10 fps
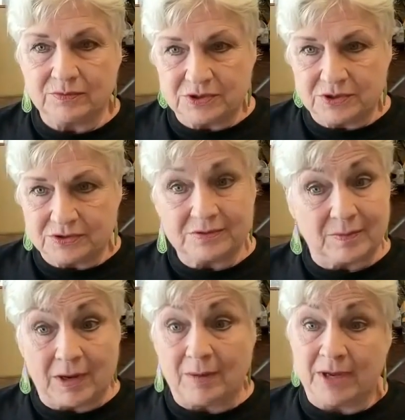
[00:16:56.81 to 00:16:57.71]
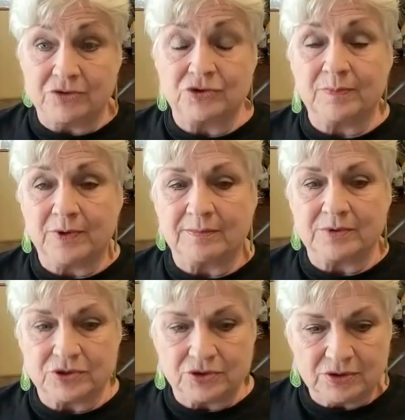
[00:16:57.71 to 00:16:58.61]
which is a major
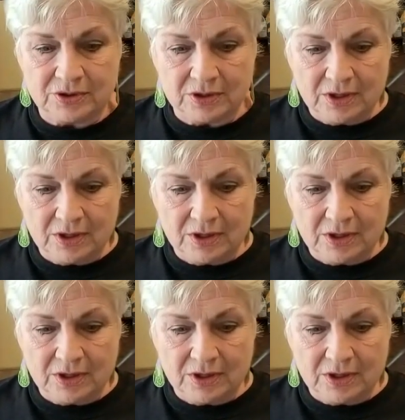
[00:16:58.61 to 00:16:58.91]
publisher,